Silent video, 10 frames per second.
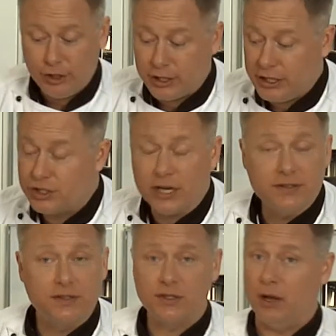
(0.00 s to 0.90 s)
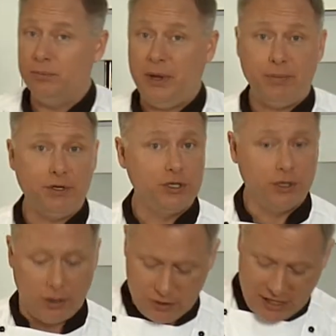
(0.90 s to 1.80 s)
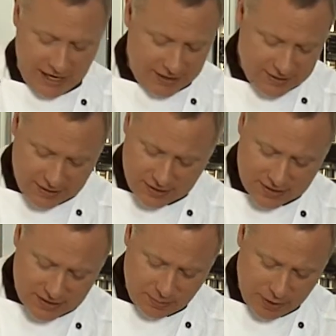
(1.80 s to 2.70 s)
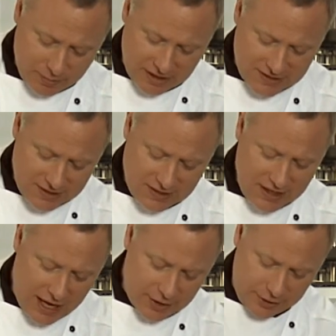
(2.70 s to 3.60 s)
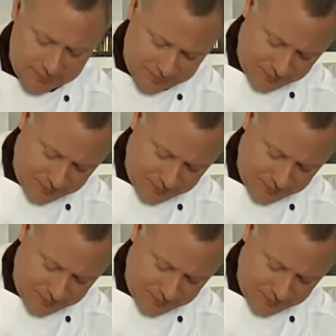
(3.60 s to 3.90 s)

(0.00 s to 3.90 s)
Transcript: you're going to adjust the salt and pepper to your own taste. Just simply mix this together.